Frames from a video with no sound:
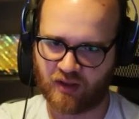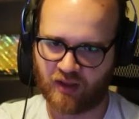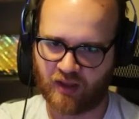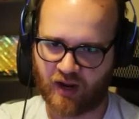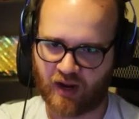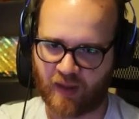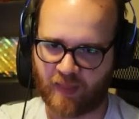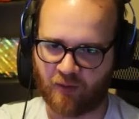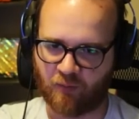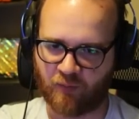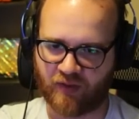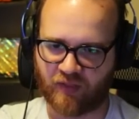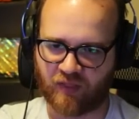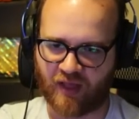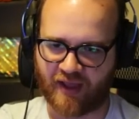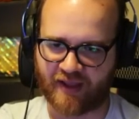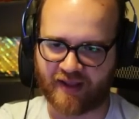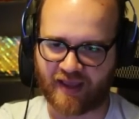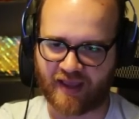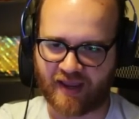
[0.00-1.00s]
And then we
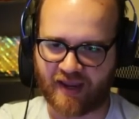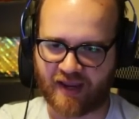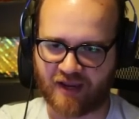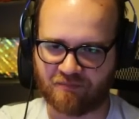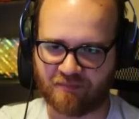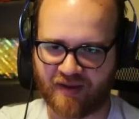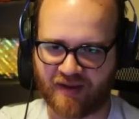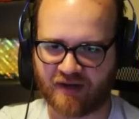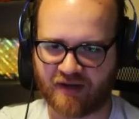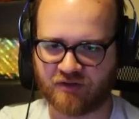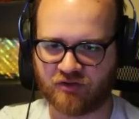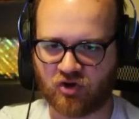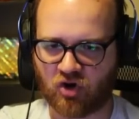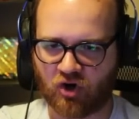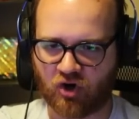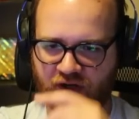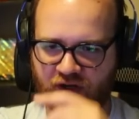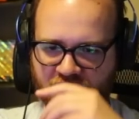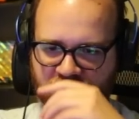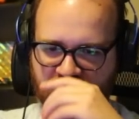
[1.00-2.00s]
like Ant-Man Carnage